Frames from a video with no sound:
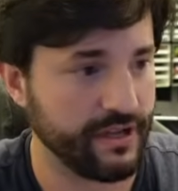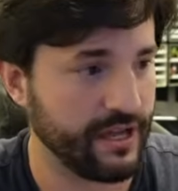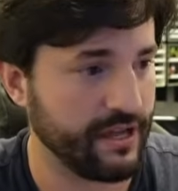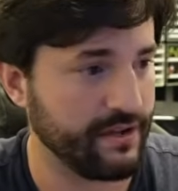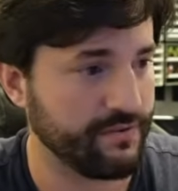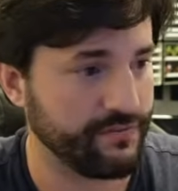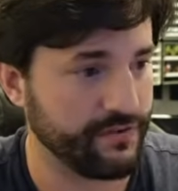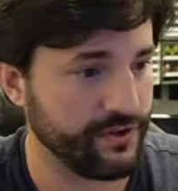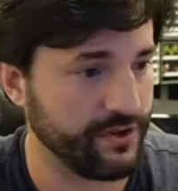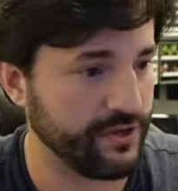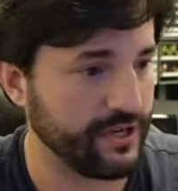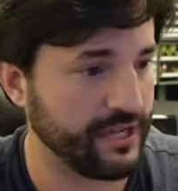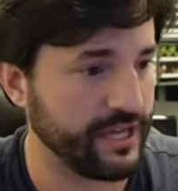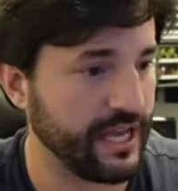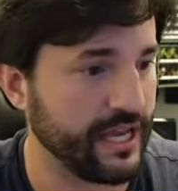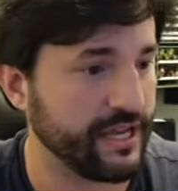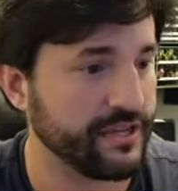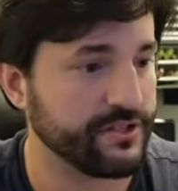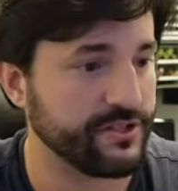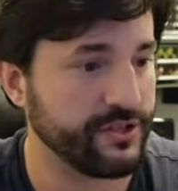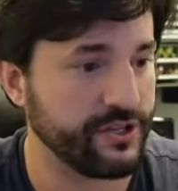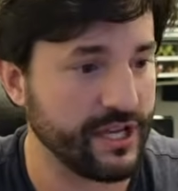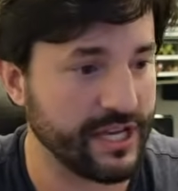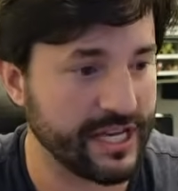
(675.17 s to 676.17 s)
for you to get.
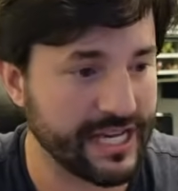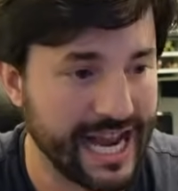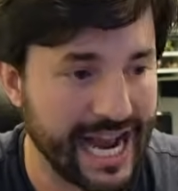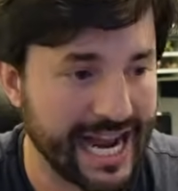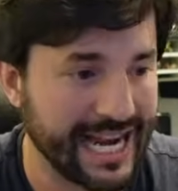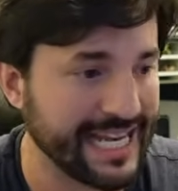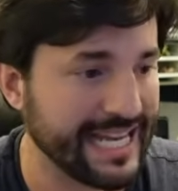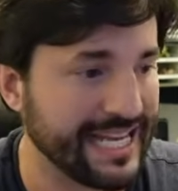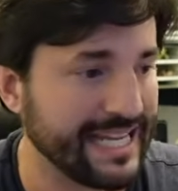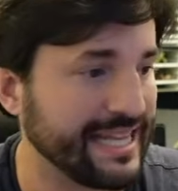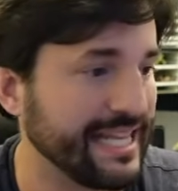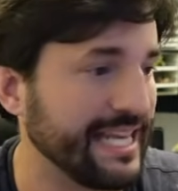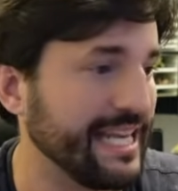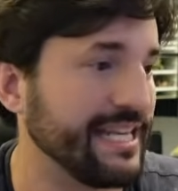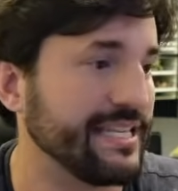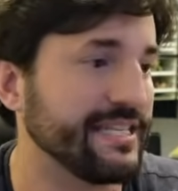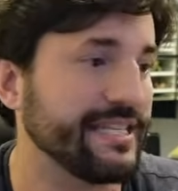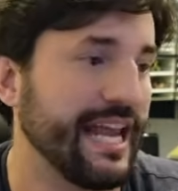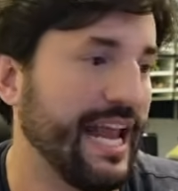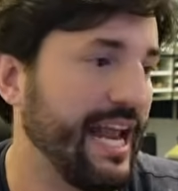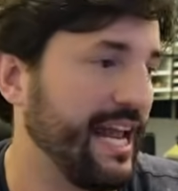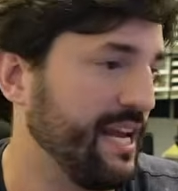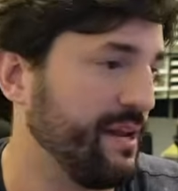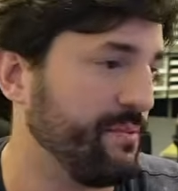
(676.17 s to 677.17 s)
So you got to get these.
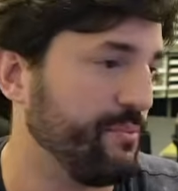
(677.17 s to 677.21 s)
Any